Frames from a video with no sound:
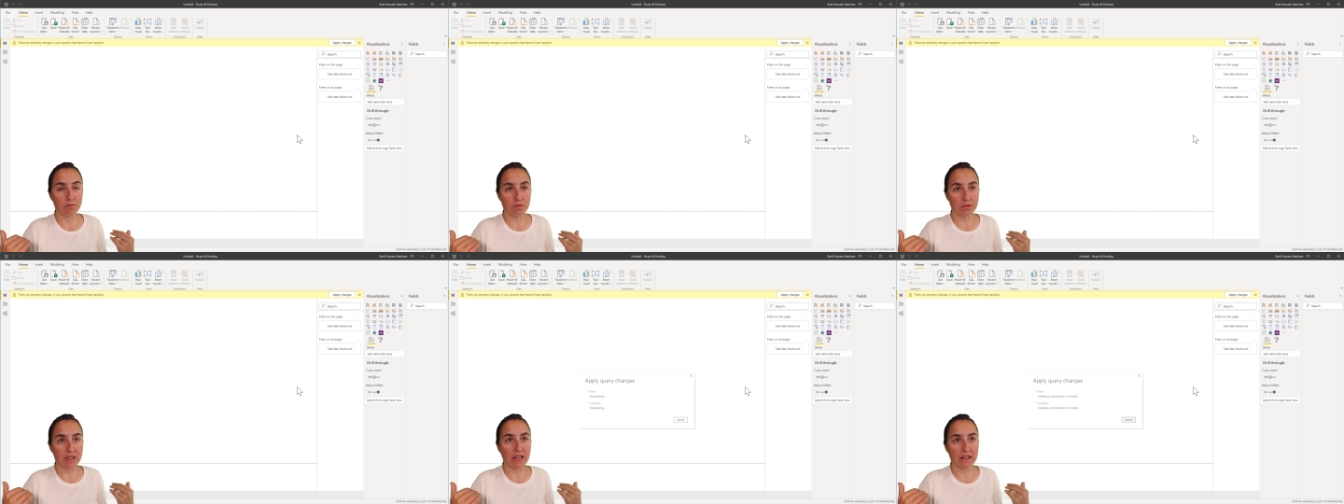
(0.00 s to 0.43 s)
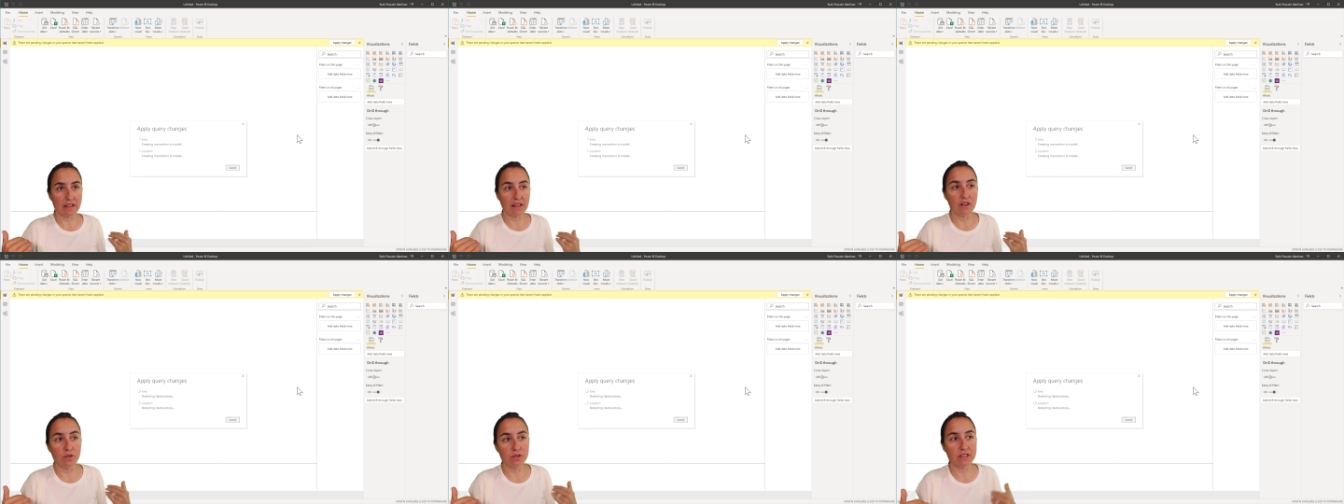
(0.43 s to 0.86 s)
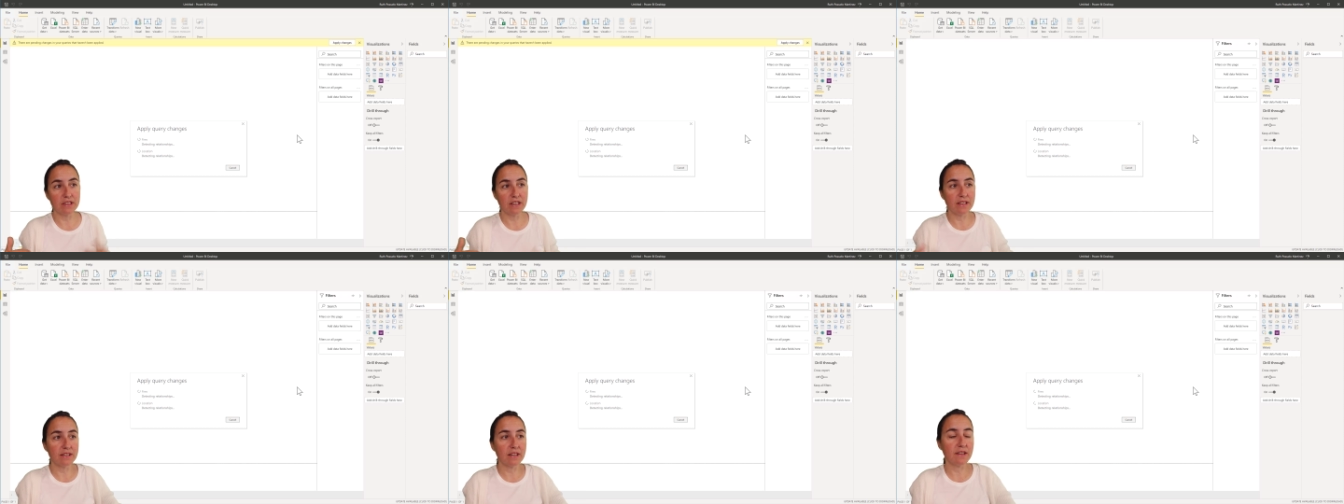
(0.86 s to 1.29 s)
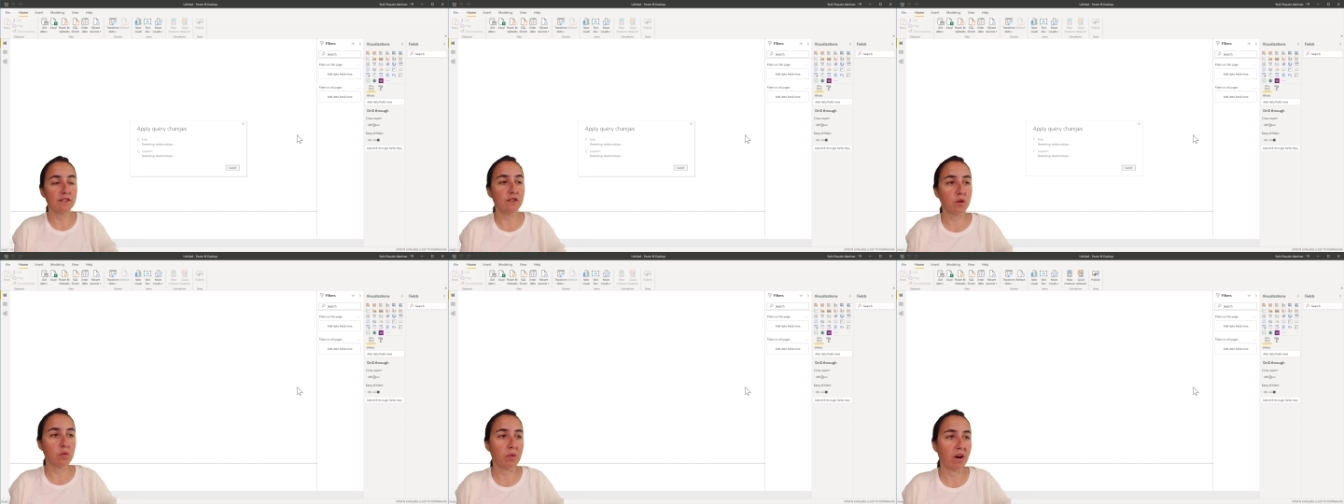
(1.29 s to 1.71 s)
let load data
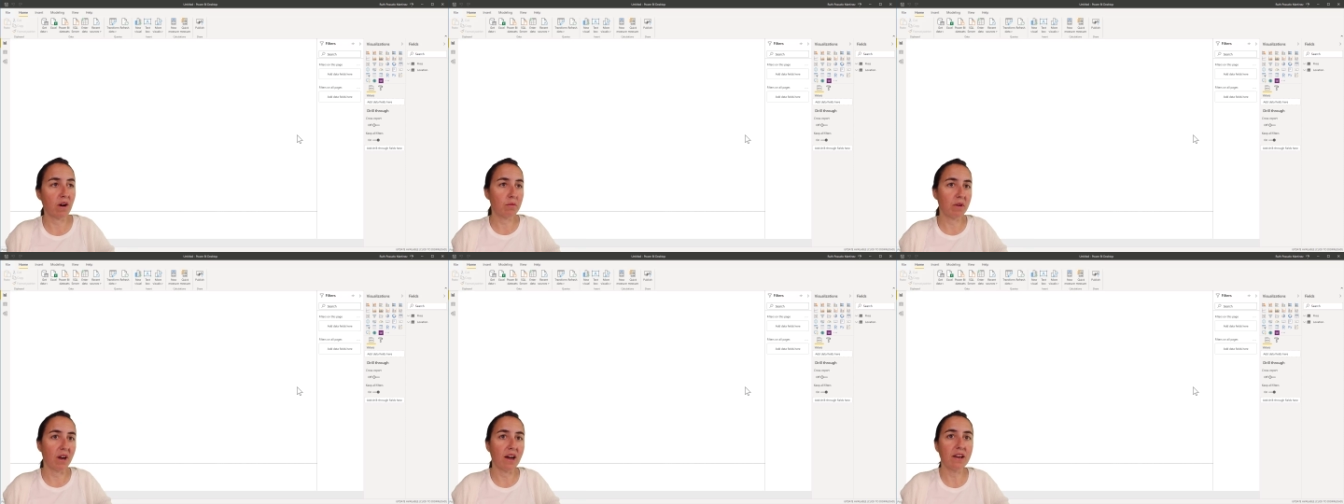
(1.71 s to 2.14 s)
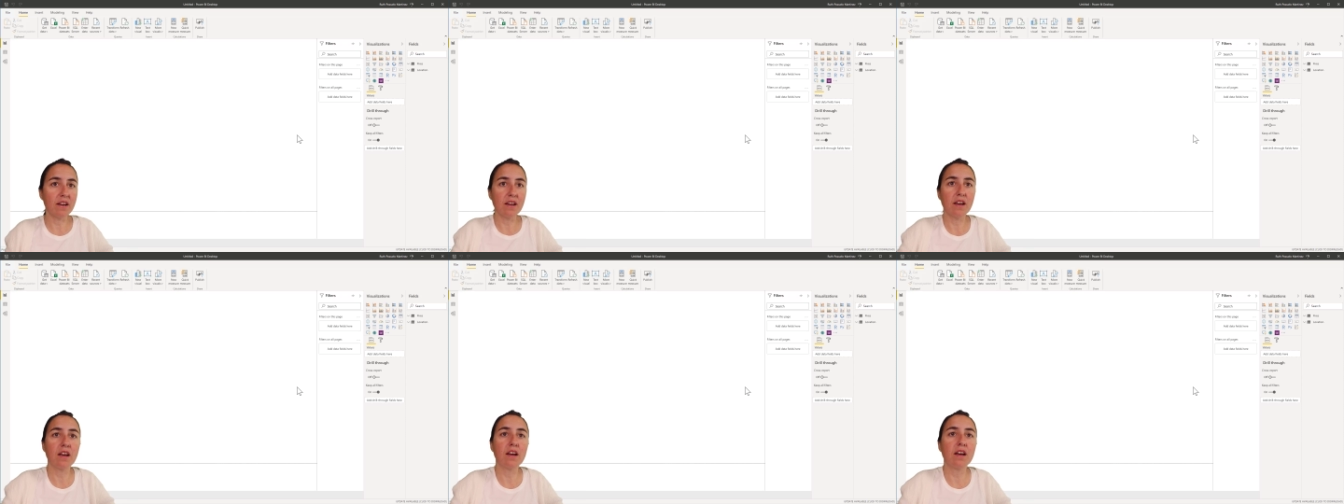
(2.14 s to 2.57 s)
into Power B I.